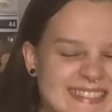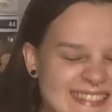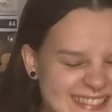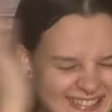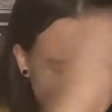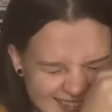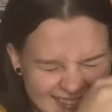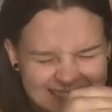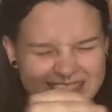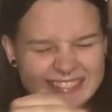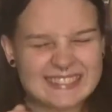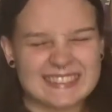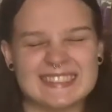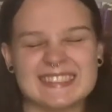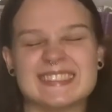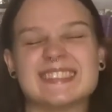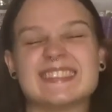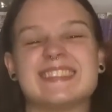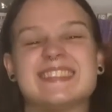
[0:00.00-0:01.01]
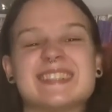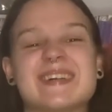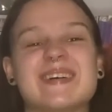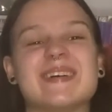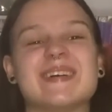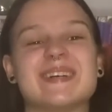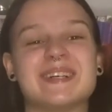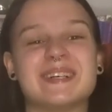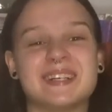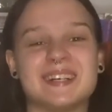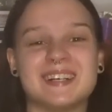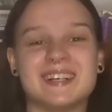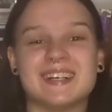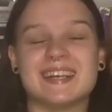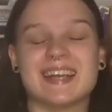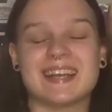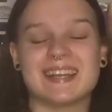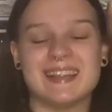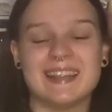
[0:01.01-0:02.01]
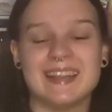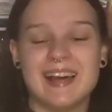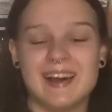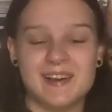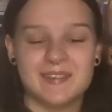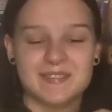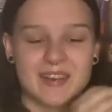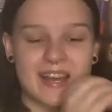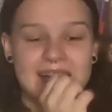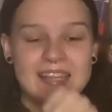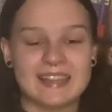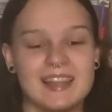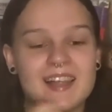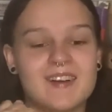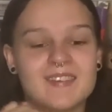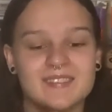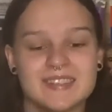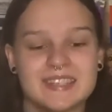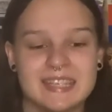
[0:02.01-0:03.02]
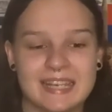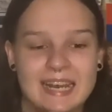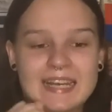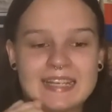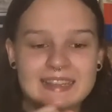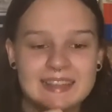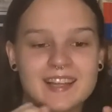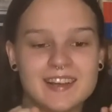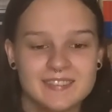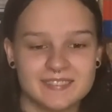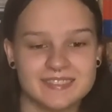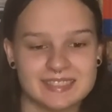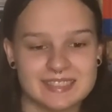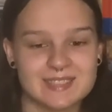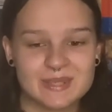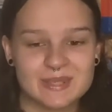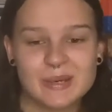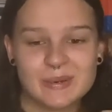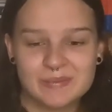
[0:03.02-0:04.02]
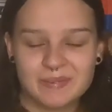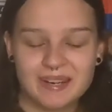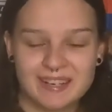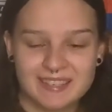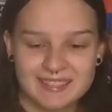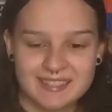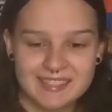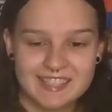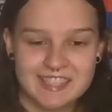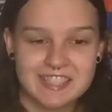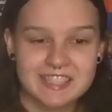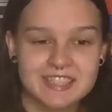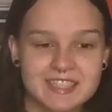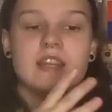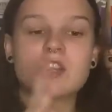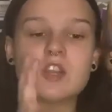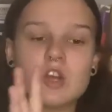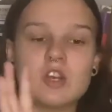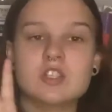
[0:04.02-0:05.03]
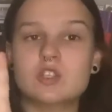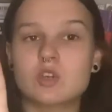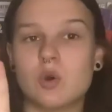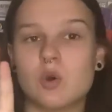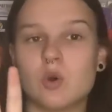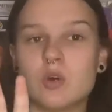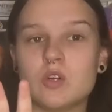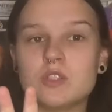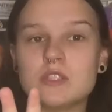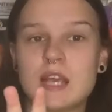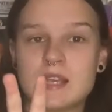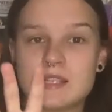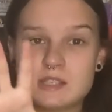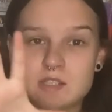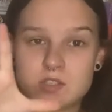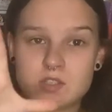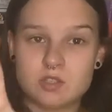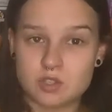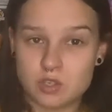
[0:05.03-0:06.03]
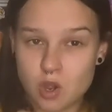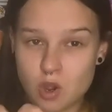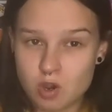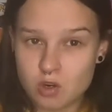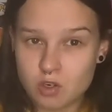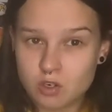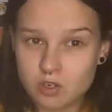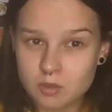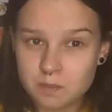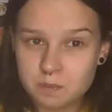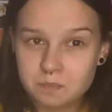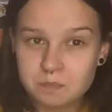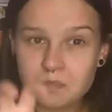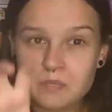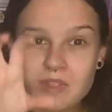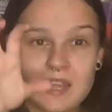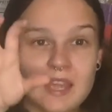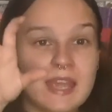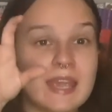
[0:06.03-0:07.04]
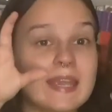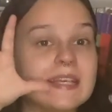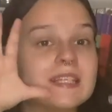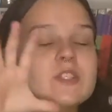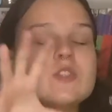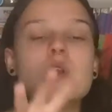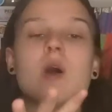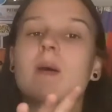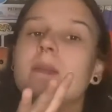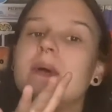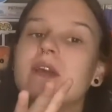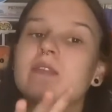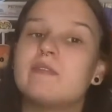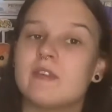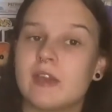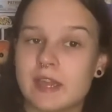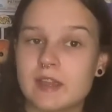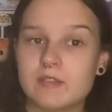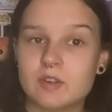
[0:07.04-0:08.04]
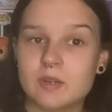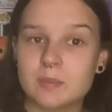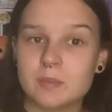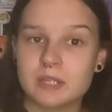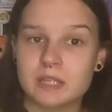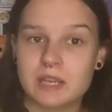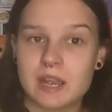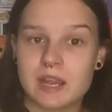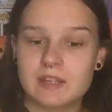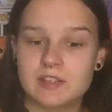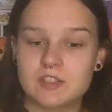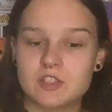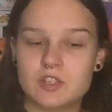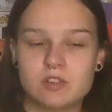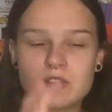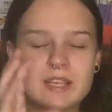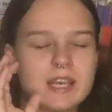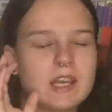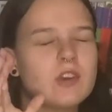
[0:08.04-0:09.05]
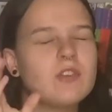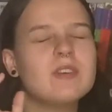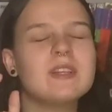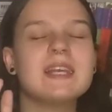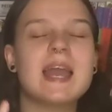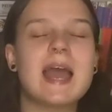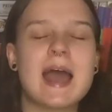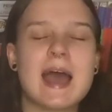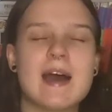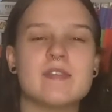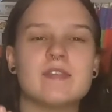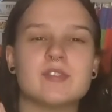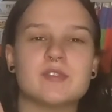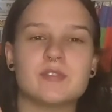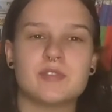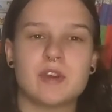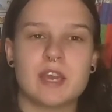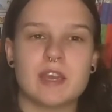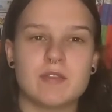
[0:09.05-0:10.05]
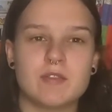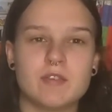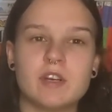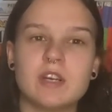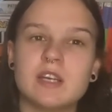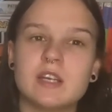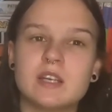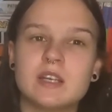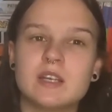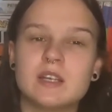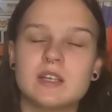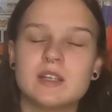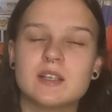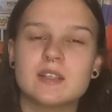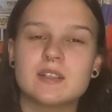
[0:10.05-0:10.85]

Yes, it's so good. I love it. I love it so much. Lost Cause as a song is not my favorite Billie Eilish song. Like, I don't really have a favorite.